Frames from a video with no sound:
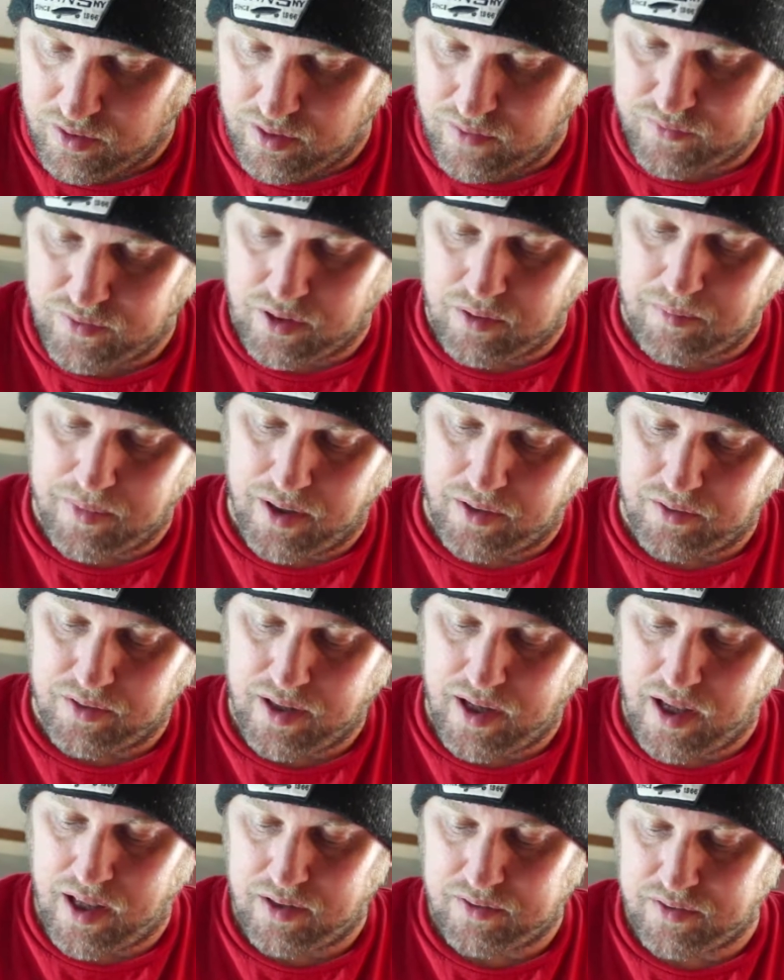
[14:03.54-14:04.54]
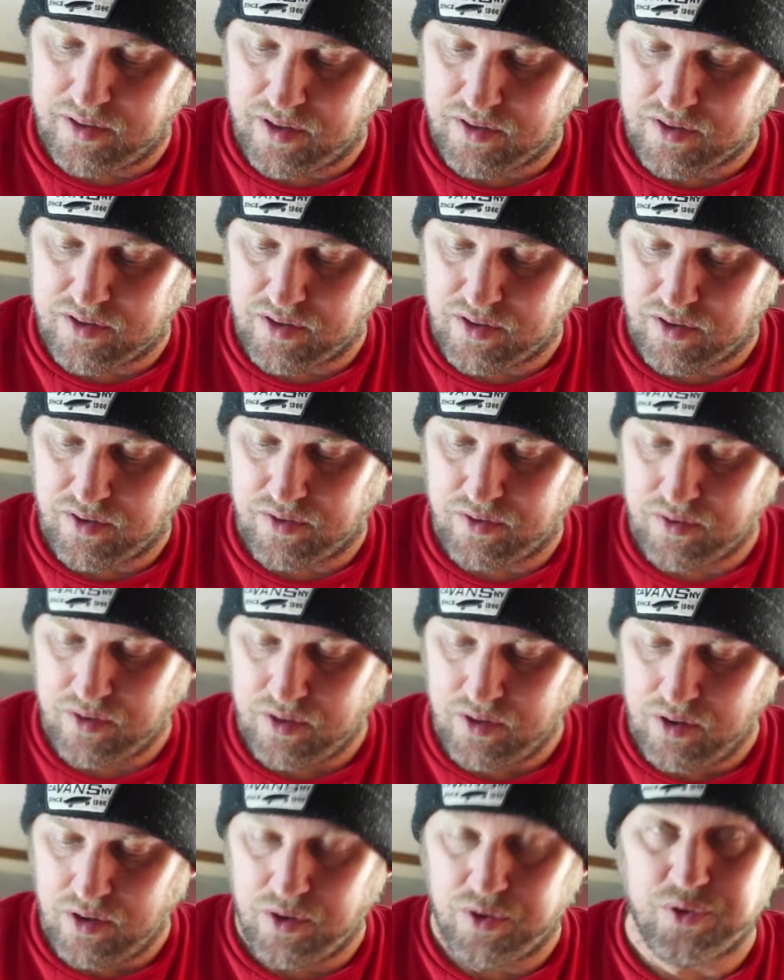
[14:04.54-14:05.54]
that I've done about that. That's a
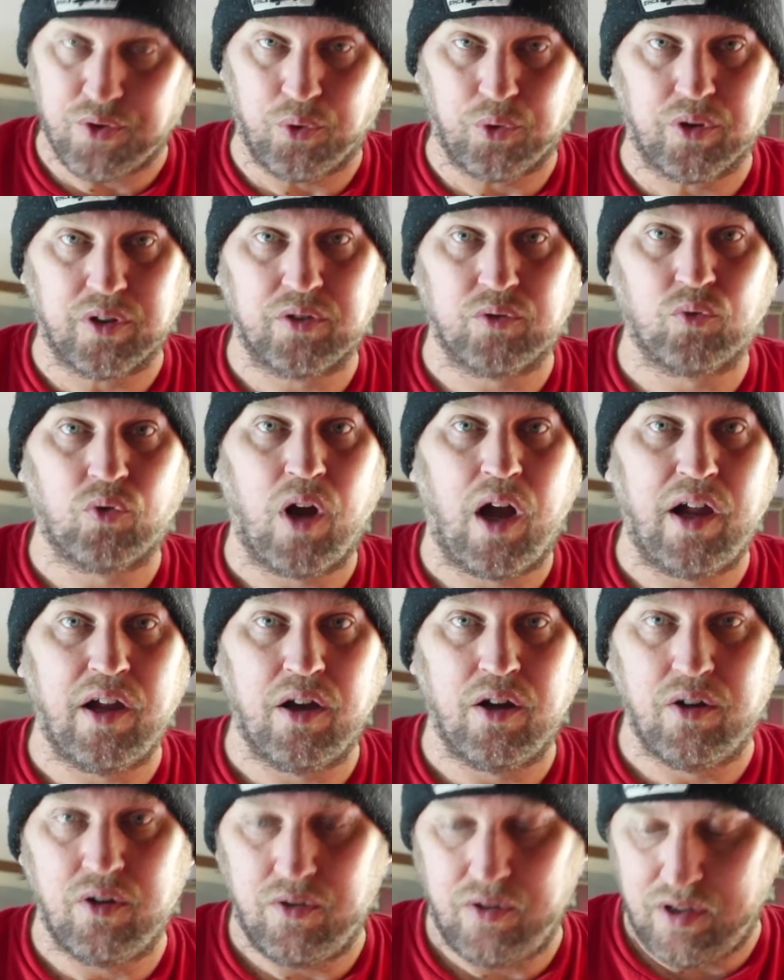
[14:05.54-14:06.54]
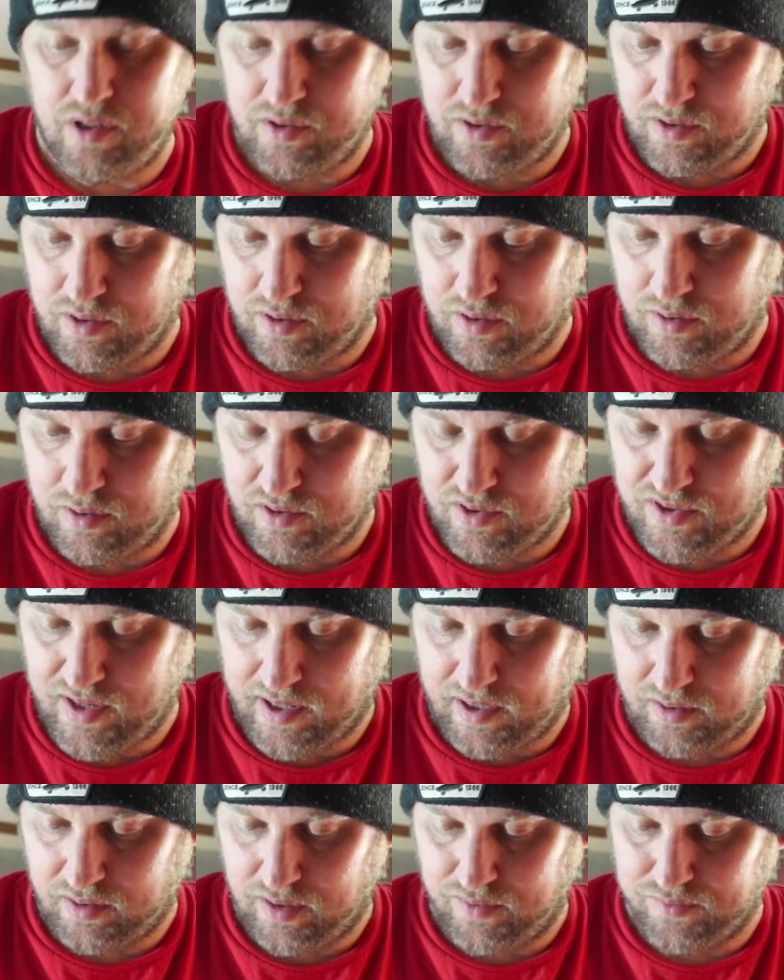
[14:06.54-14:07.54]
Thorin Ryo. He's a
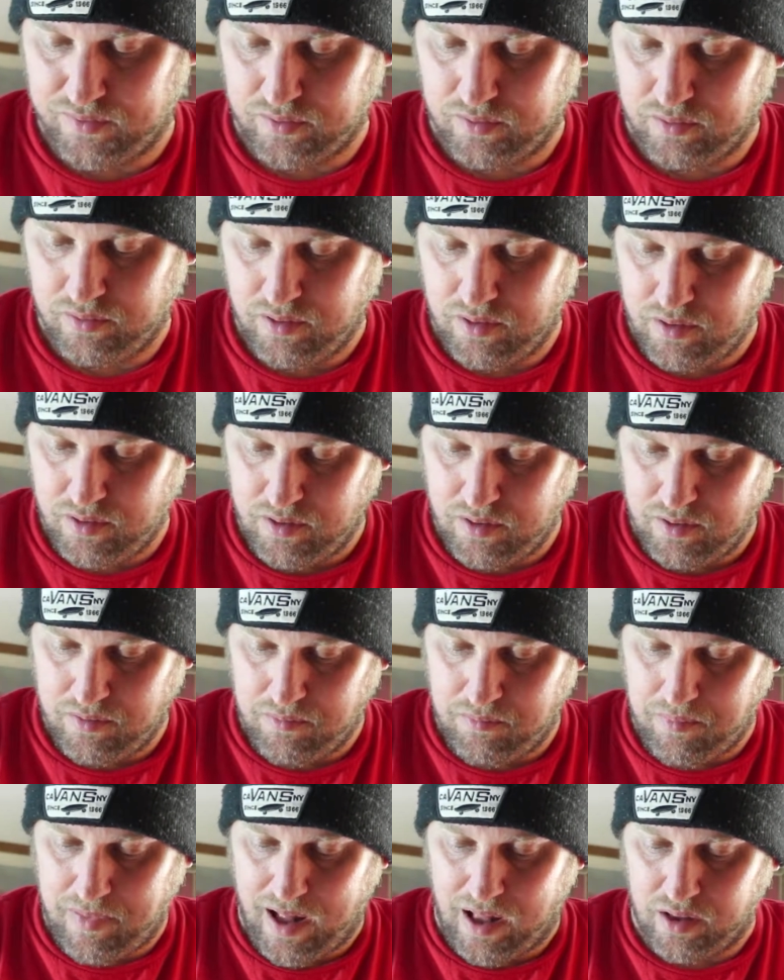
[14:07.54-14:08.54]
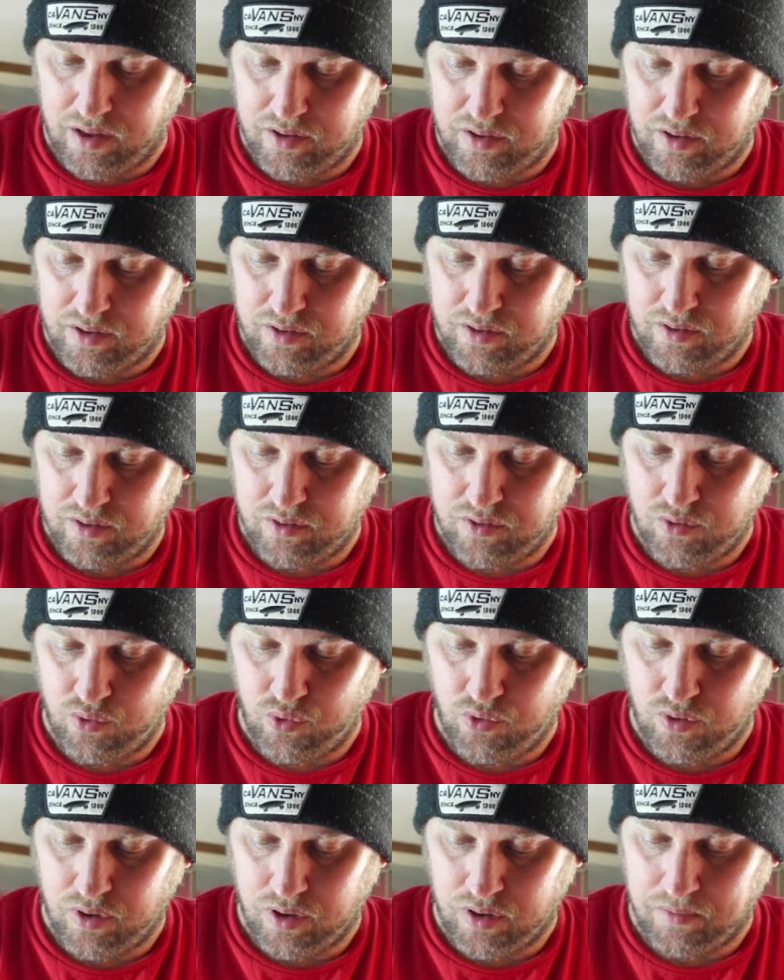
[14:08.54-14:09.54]
2nd level paladin
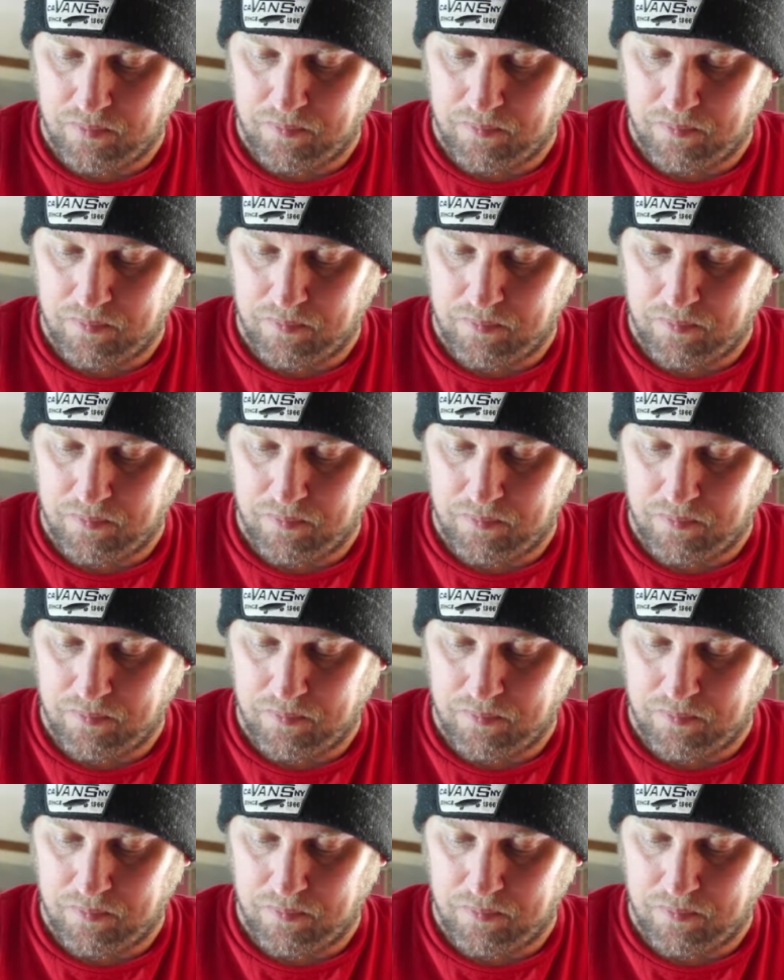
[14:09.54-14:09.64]
who